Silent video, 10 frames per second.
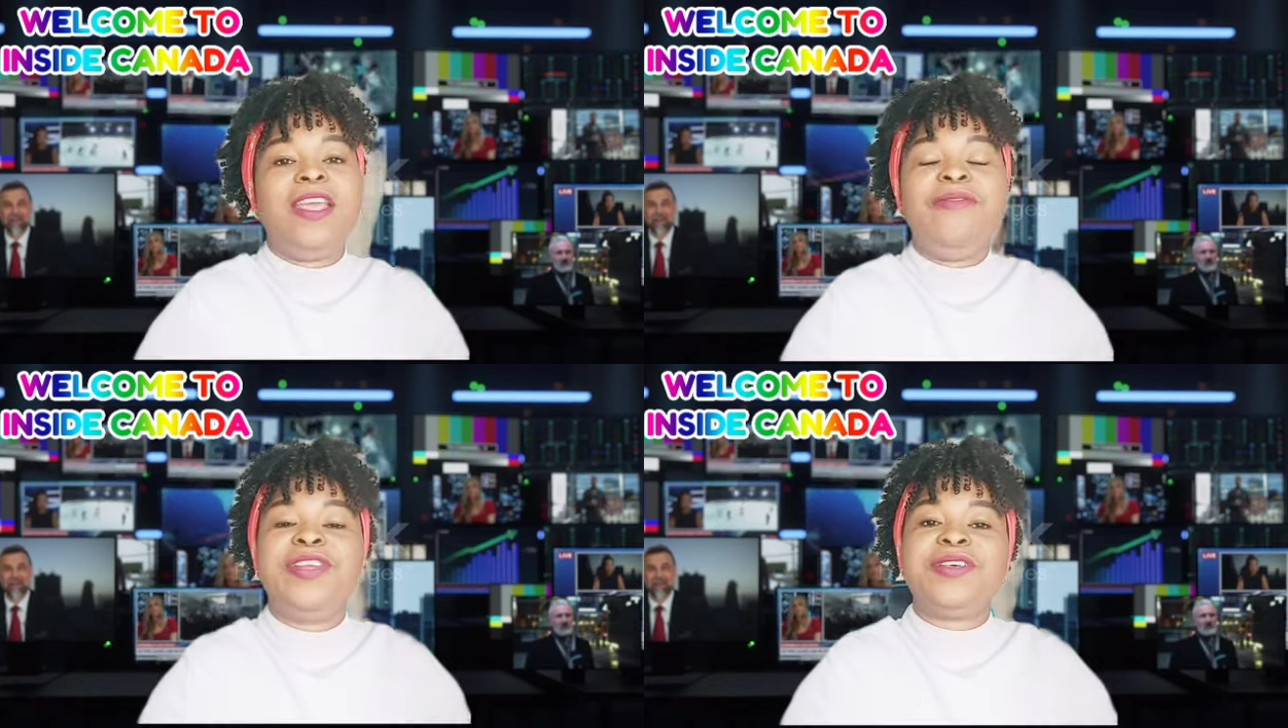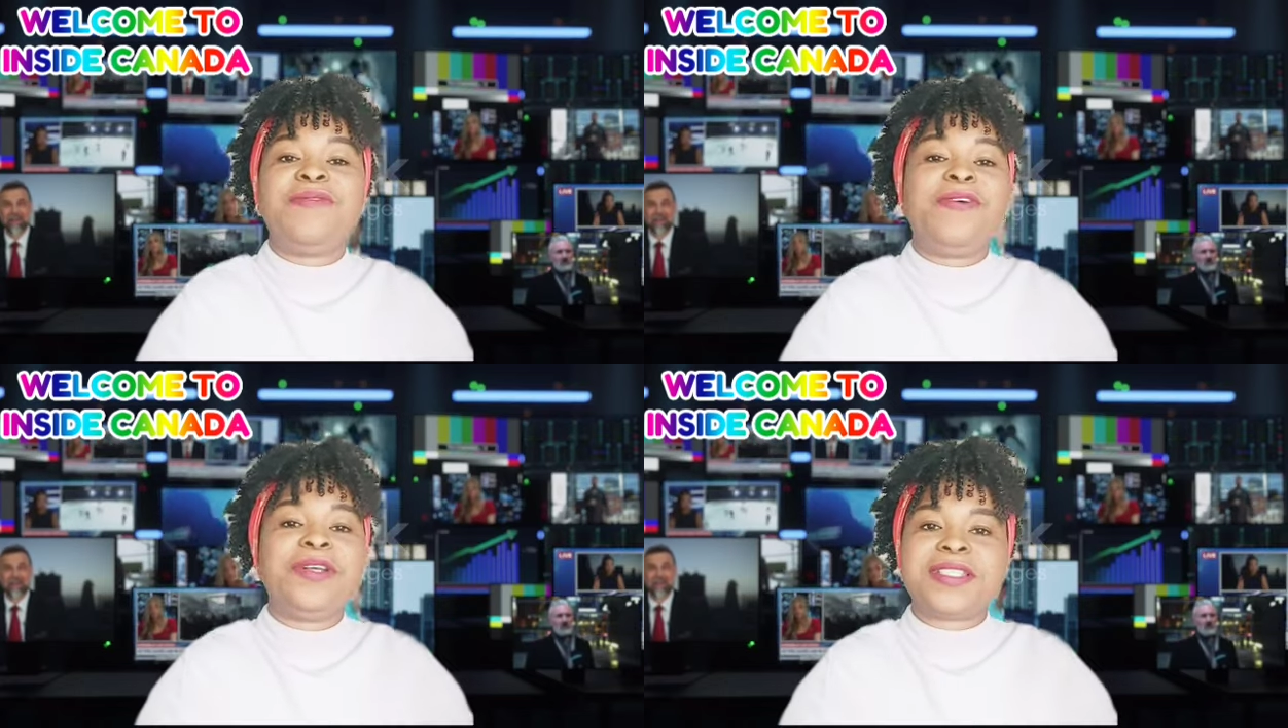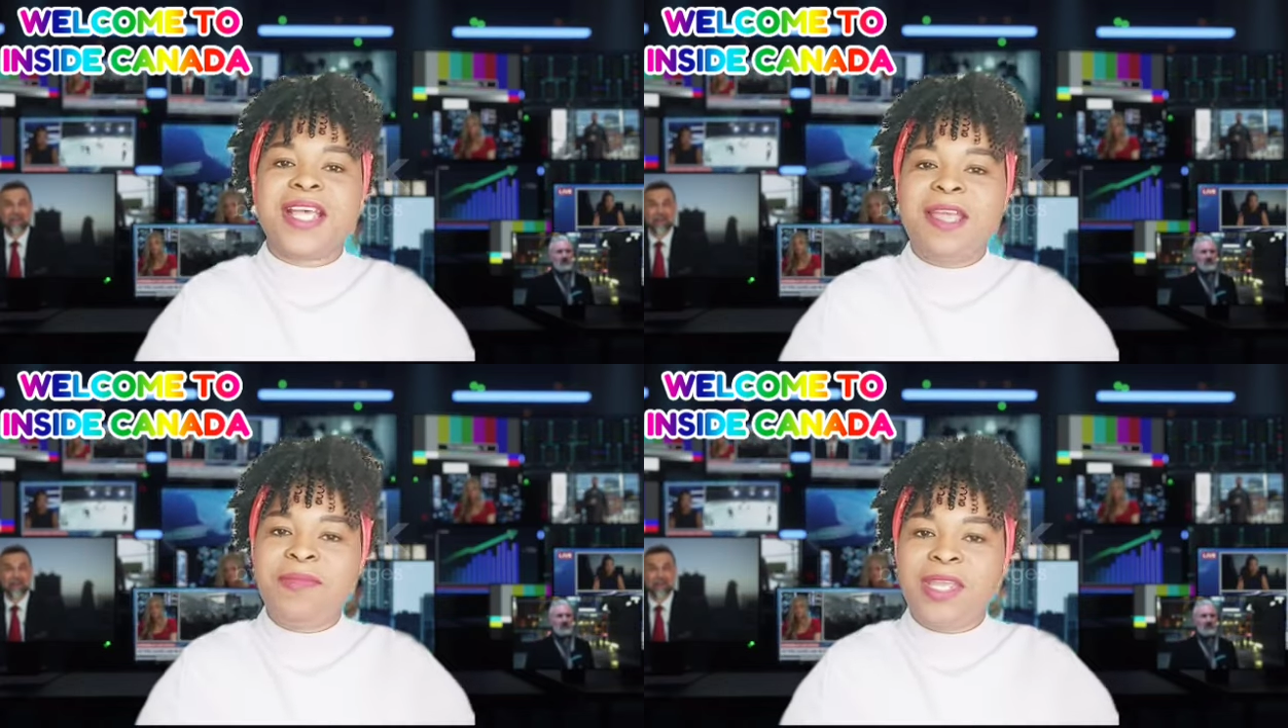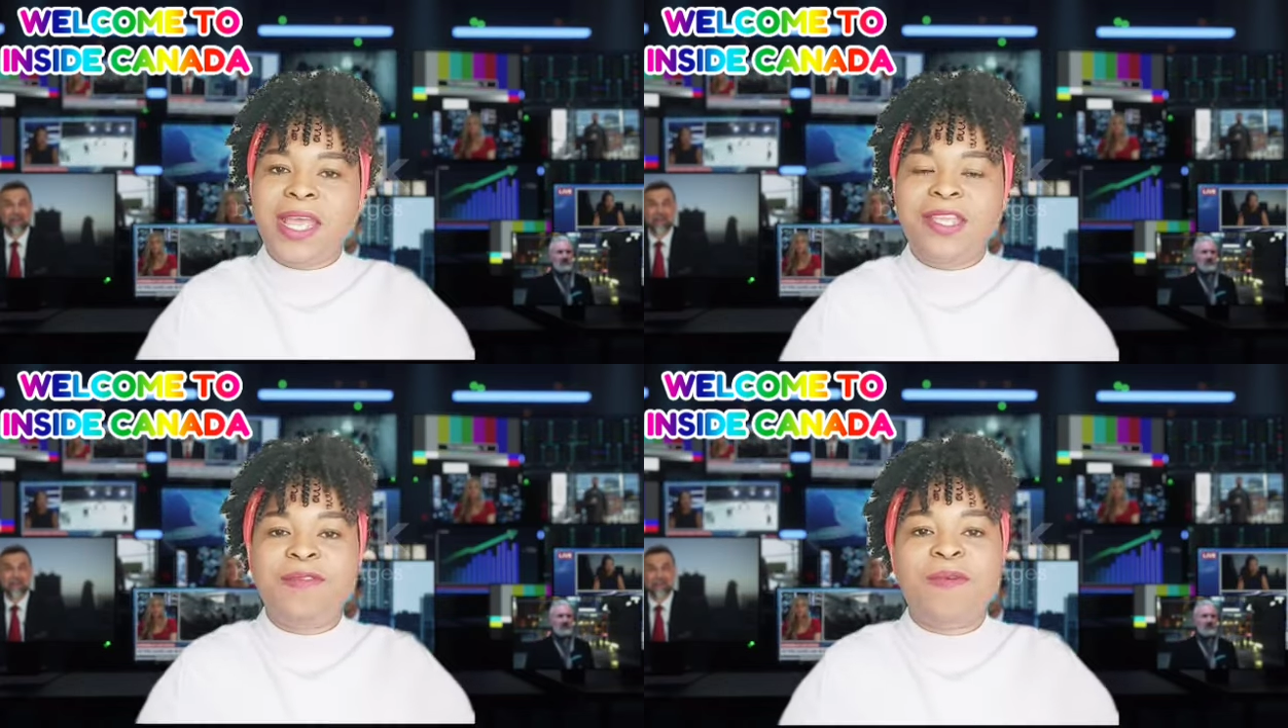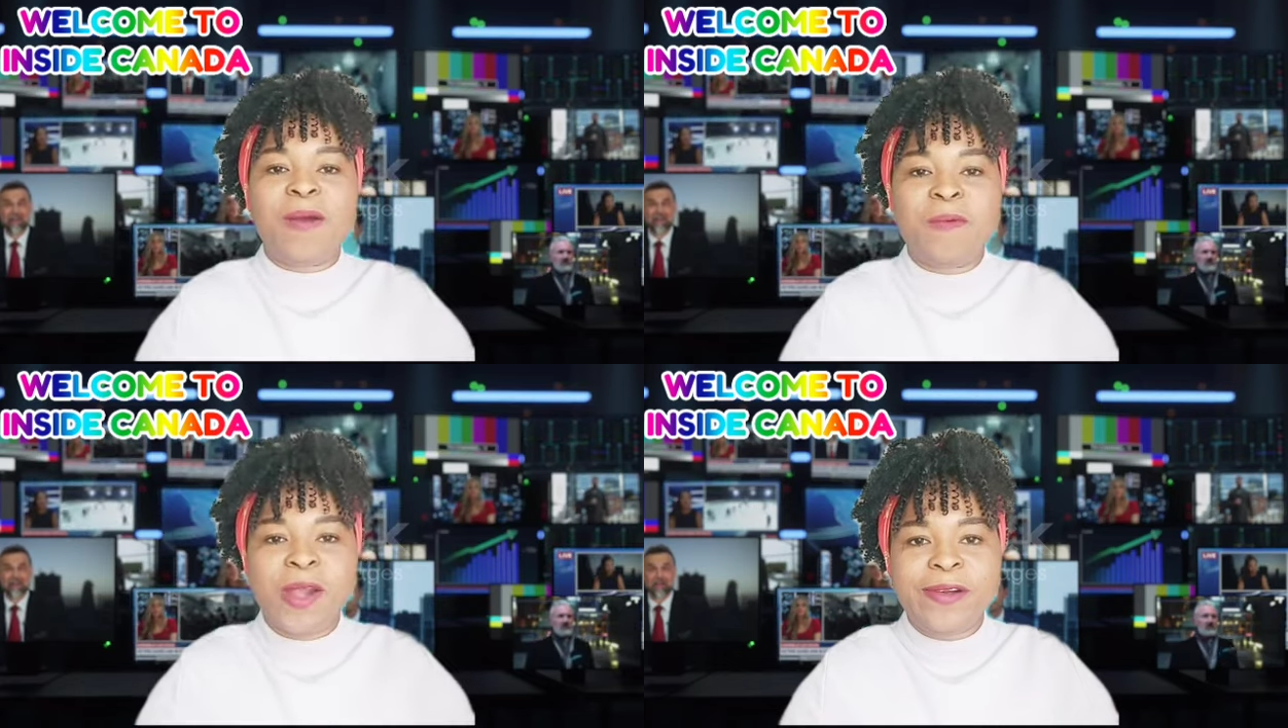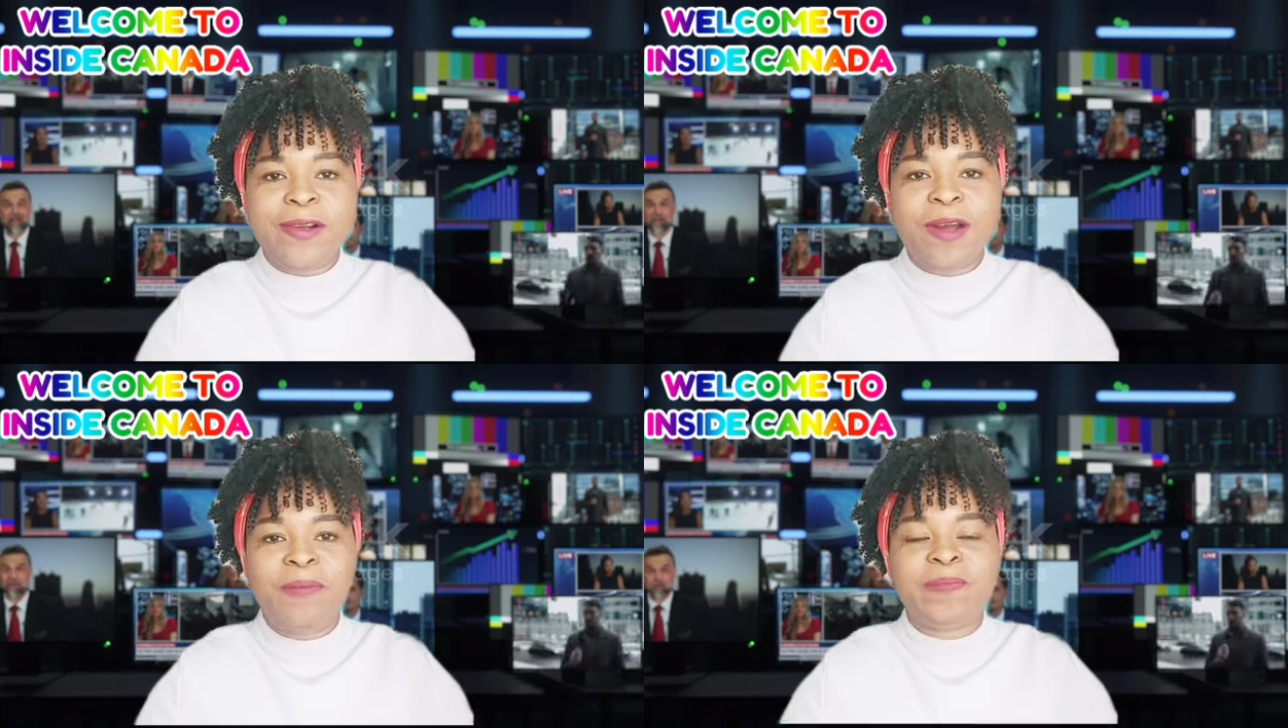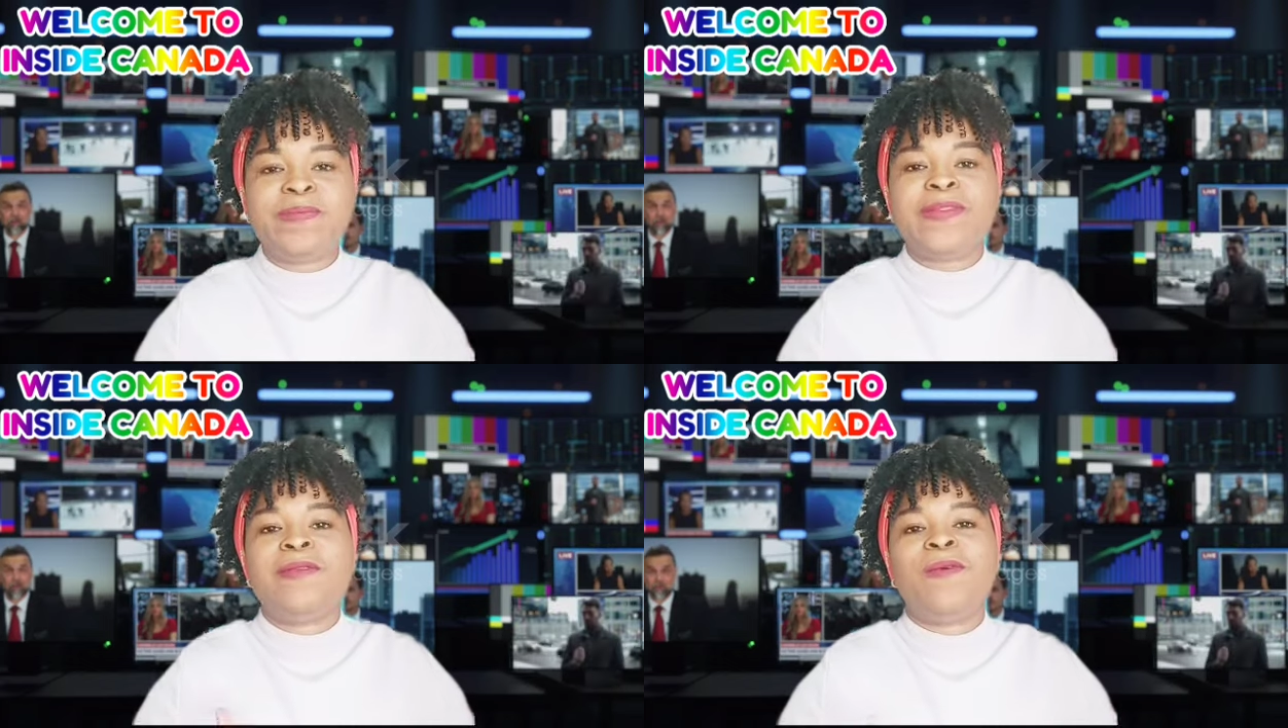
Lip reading: If it's your first time here, you are welcome.